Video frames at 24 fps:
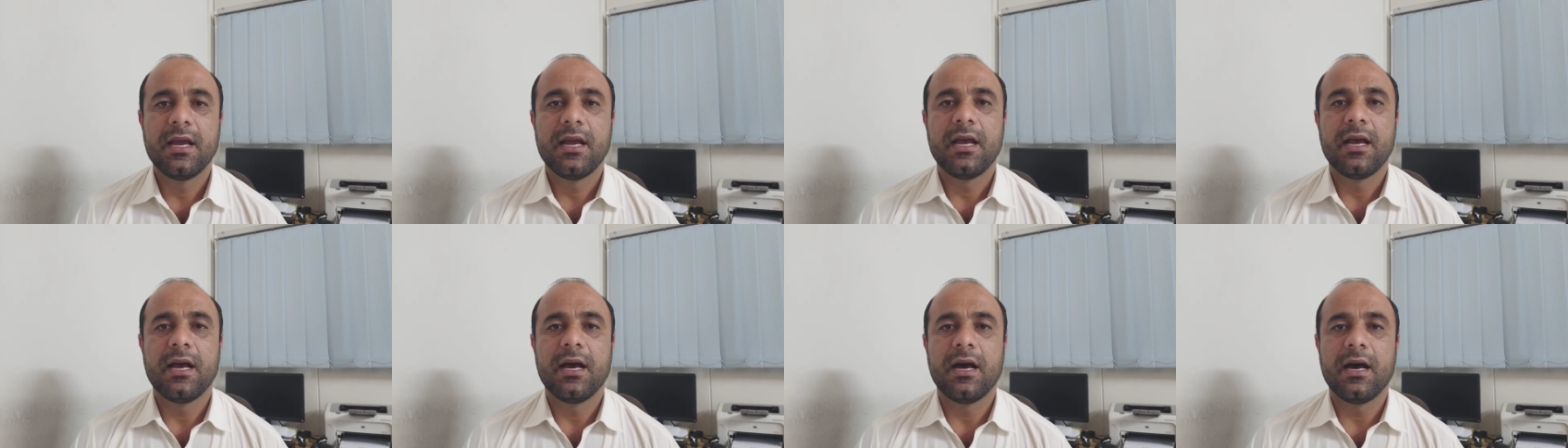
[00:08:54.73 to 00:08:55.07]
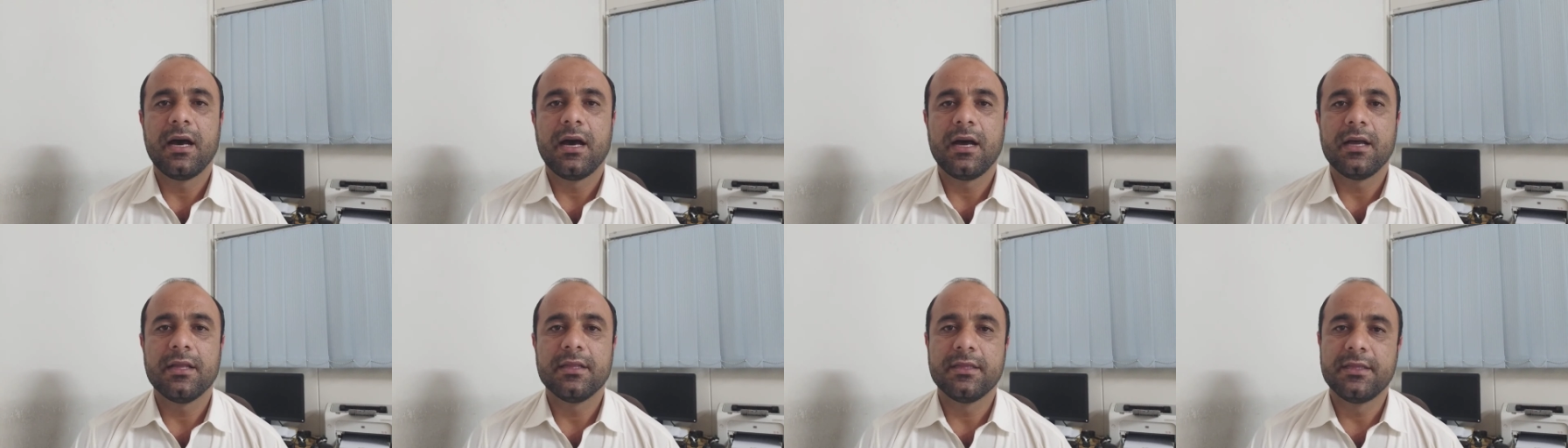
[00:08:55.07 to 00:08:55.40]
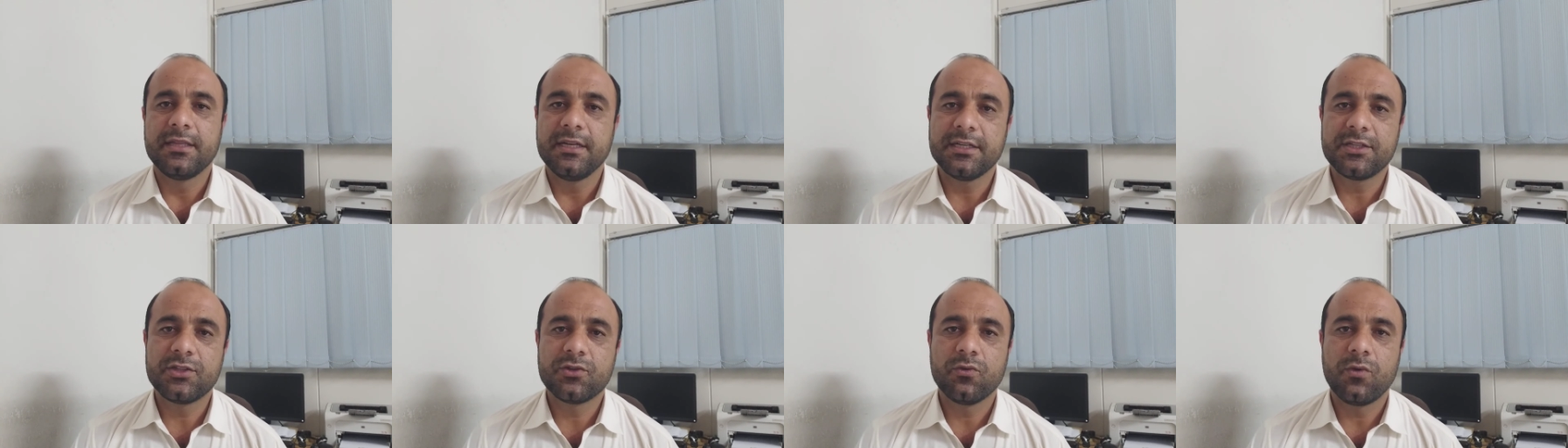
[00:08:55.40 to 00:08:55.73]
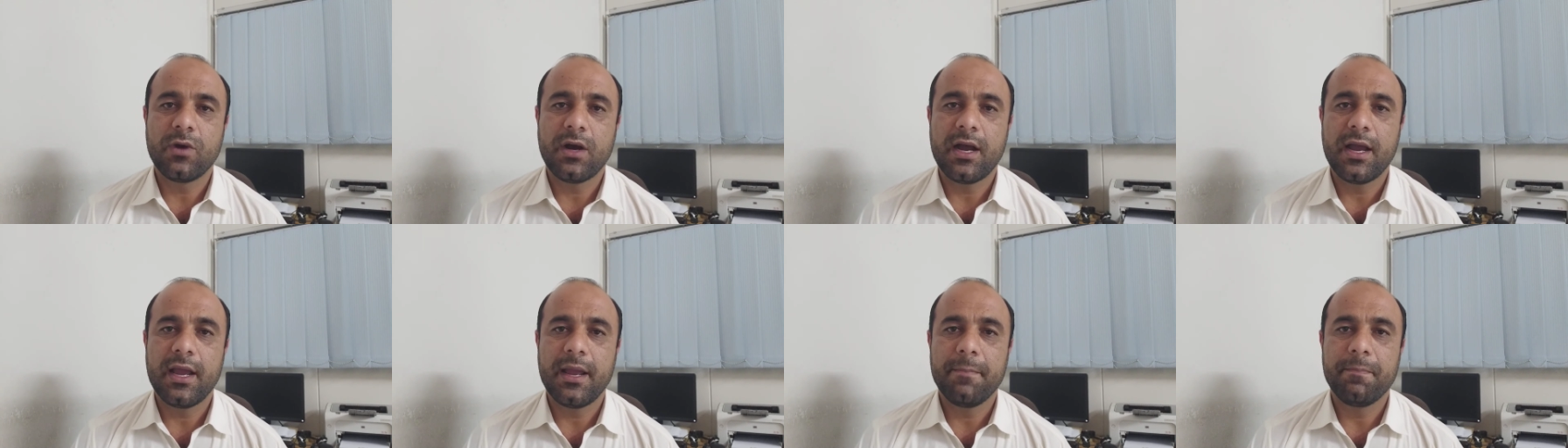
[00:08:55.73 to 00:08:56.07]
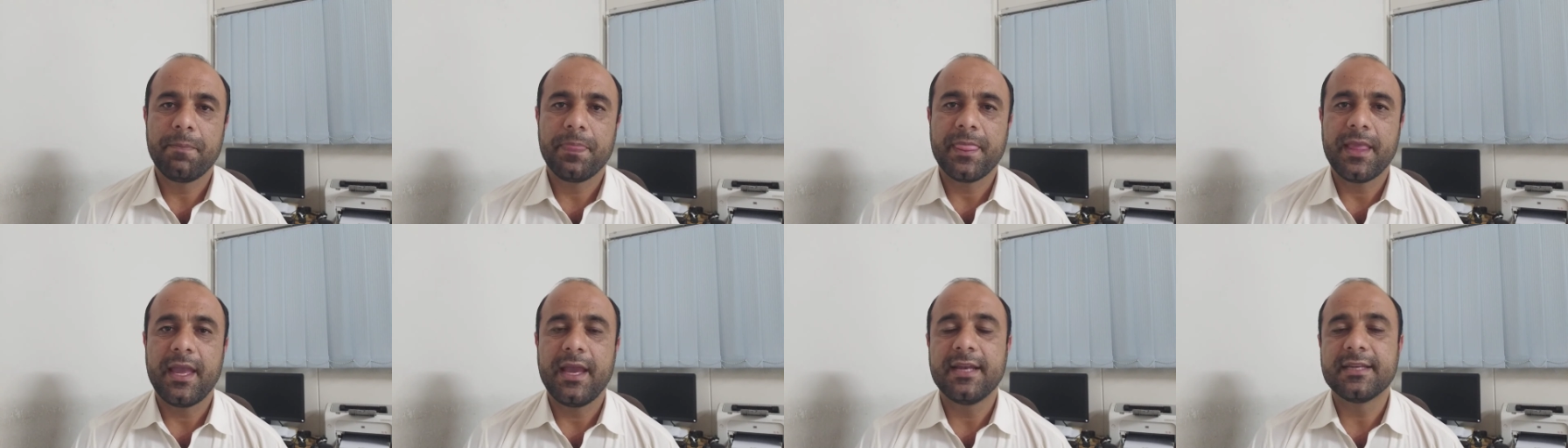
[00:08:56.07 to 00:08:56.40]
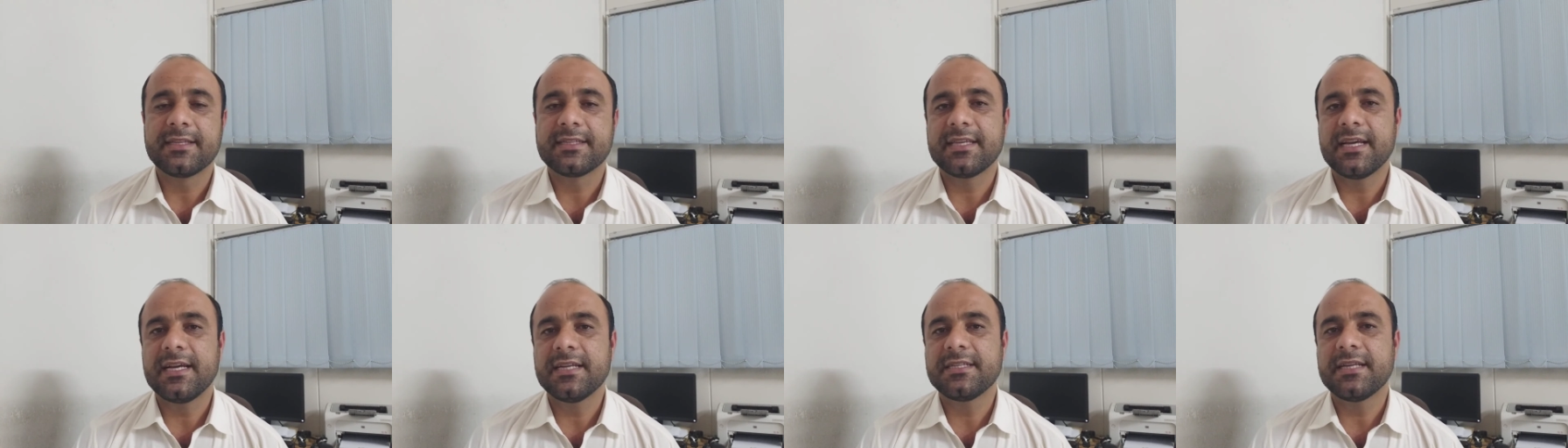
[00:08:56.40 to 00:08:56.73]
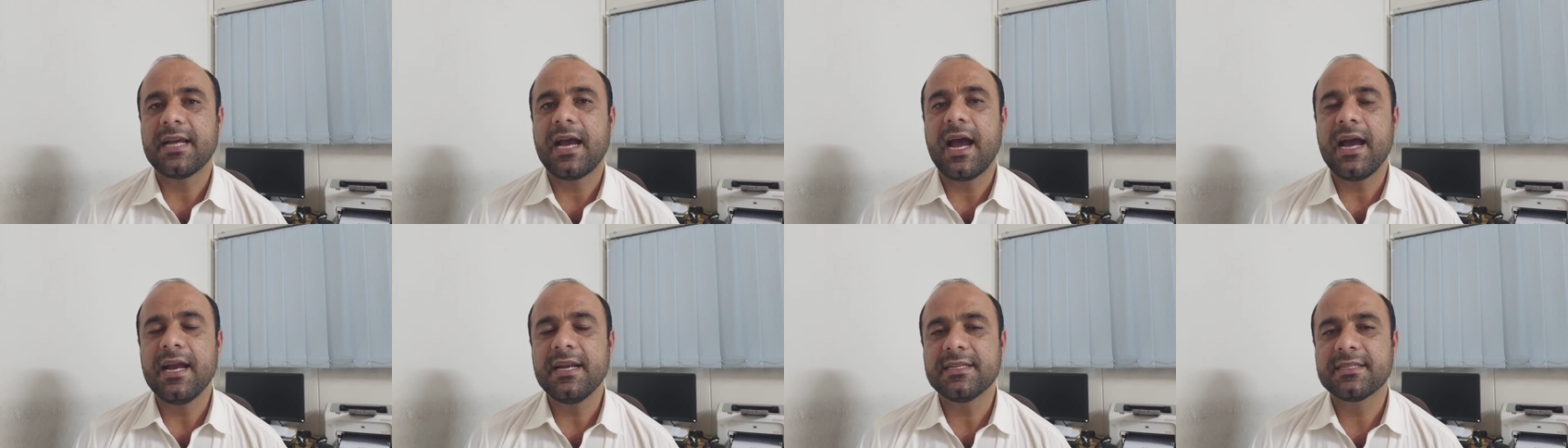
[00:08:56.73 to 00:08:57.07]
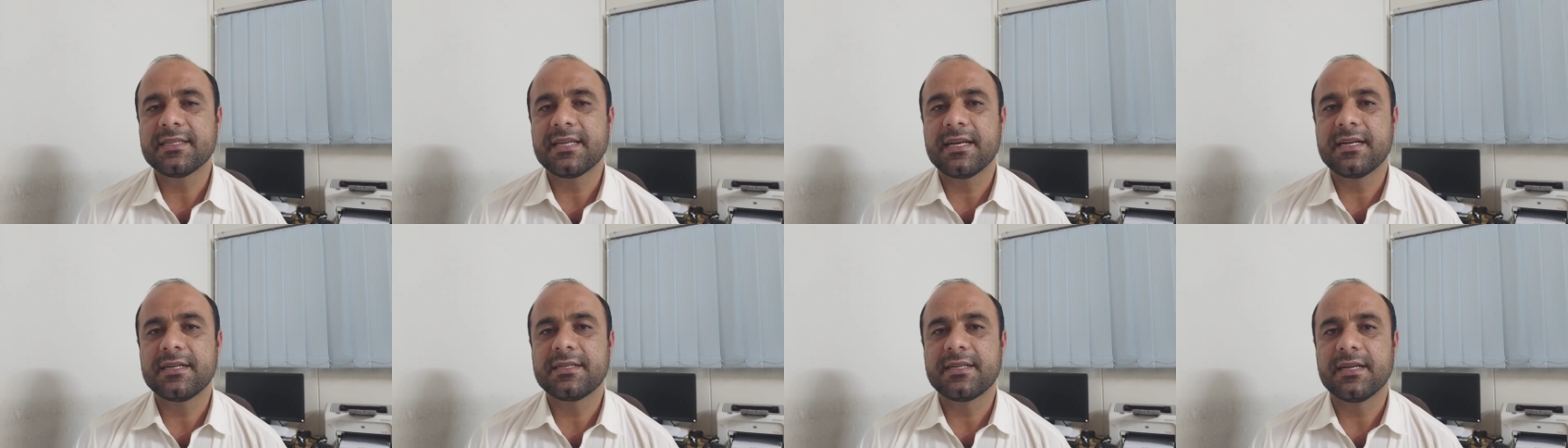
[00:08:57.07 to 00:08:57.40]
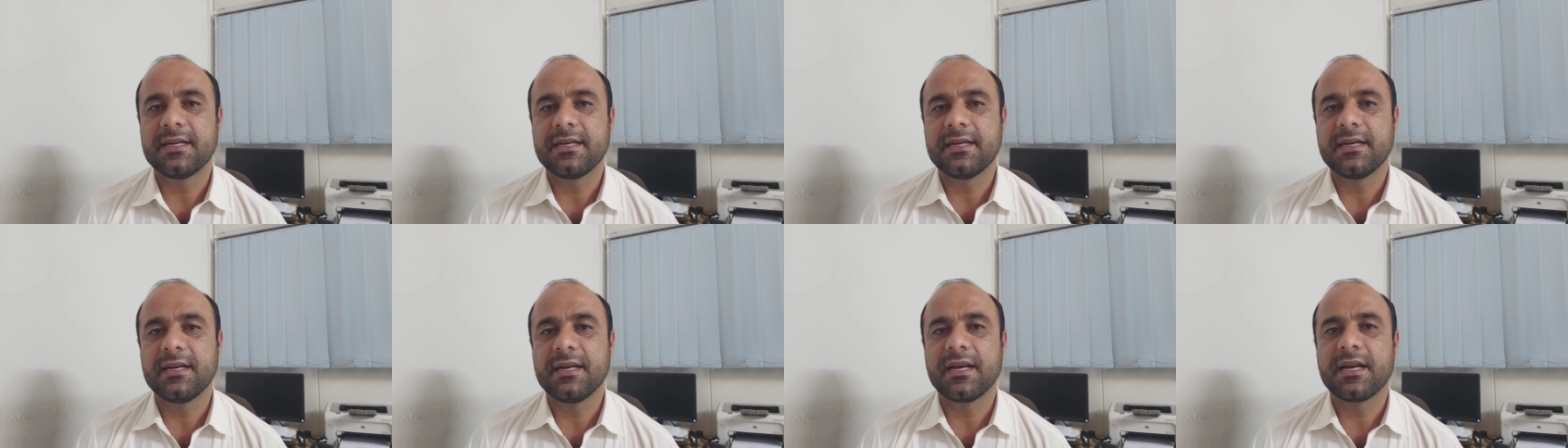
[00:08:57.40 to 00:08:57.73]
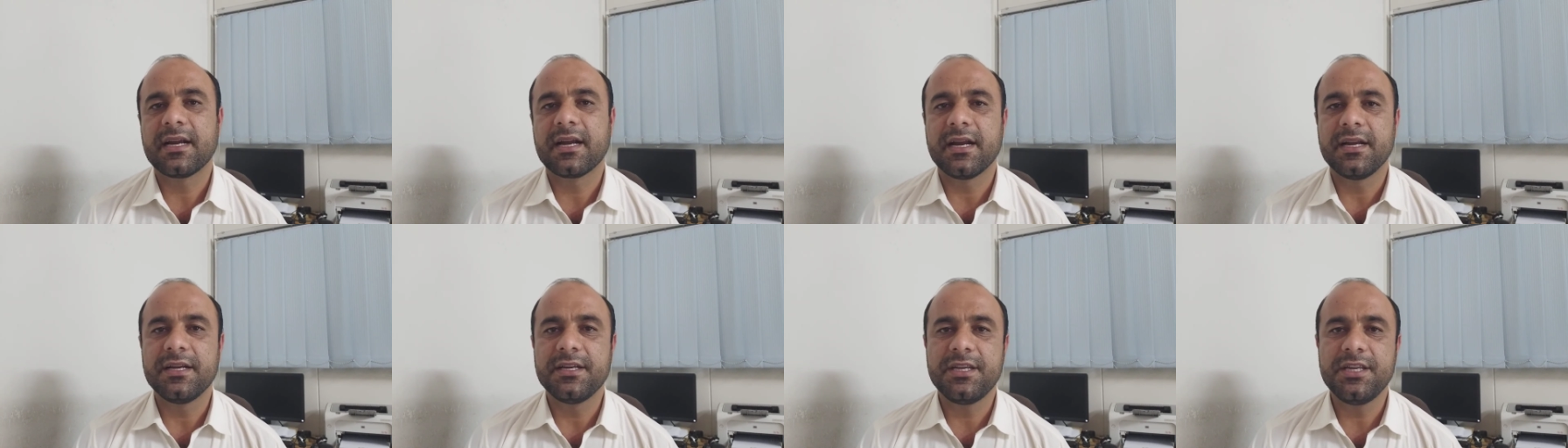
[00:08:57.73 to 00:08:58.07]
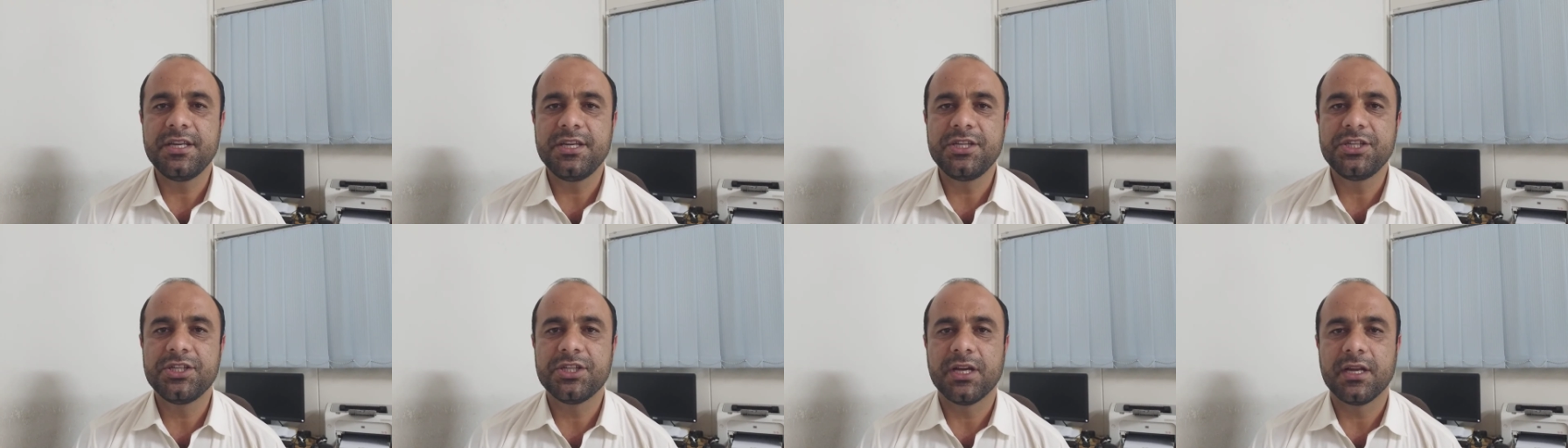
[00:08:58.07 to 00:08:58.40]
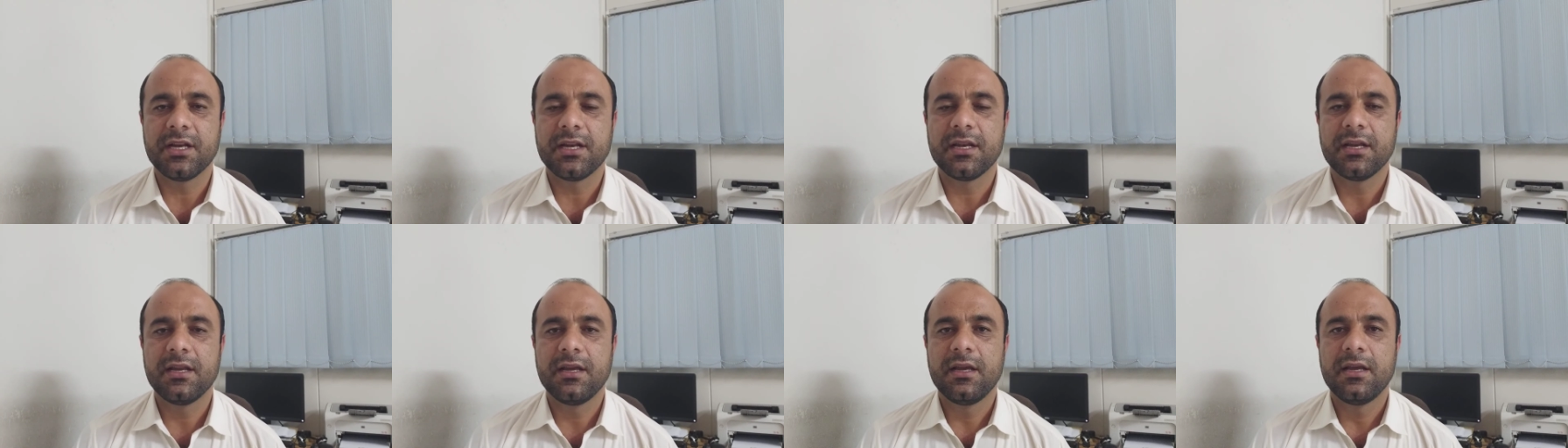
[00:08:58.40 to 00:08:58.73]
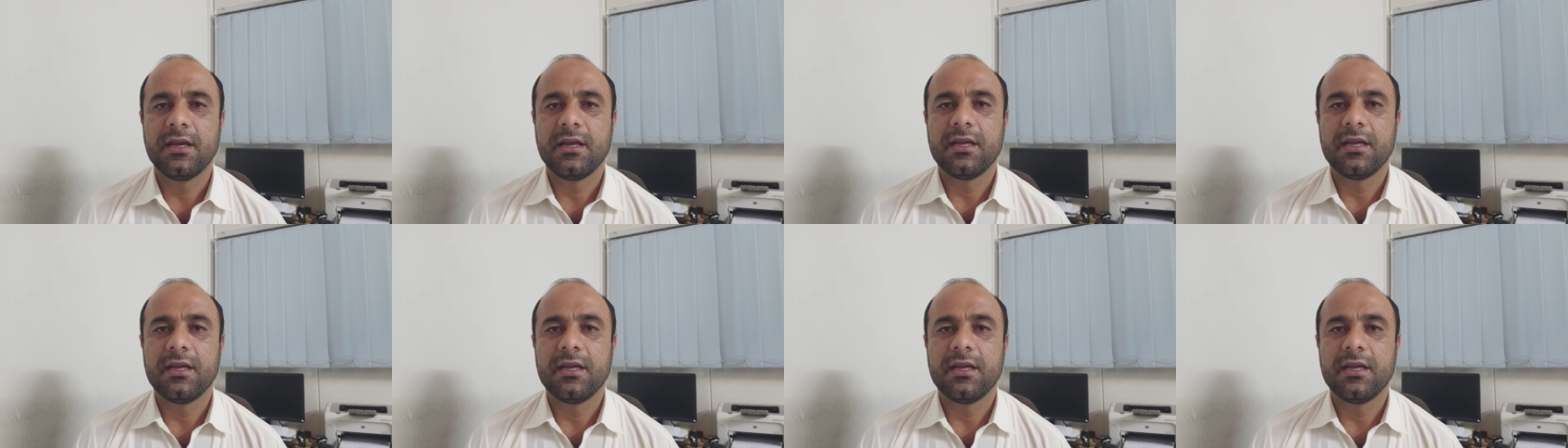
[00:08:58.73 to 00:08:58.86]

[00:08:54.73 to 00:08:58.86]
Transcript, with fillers: Uh, that's why in such uncertain condition,